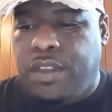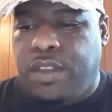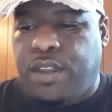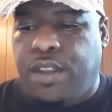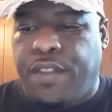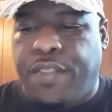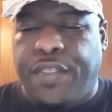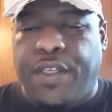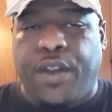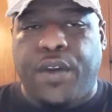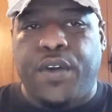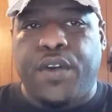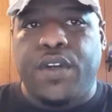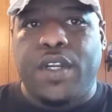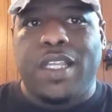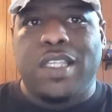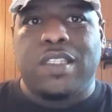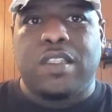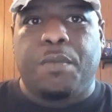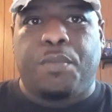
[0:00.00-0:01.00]
The
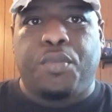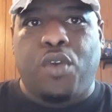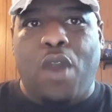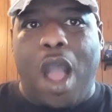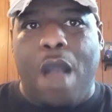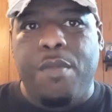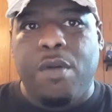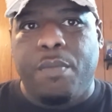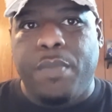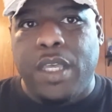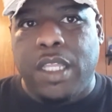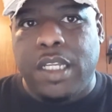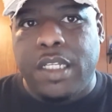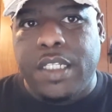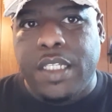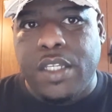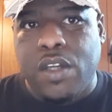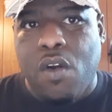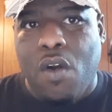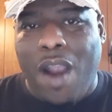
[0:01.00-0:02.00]
third is the
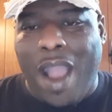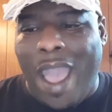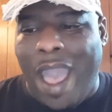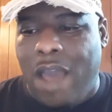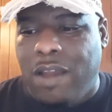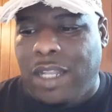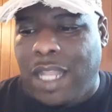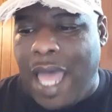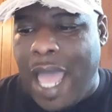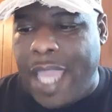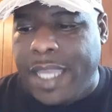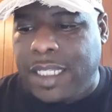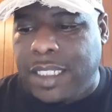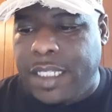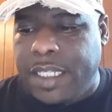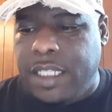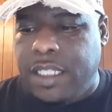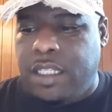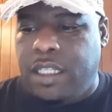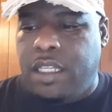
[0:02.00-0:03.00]
probability or how
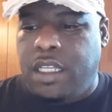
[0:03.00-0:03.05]
likely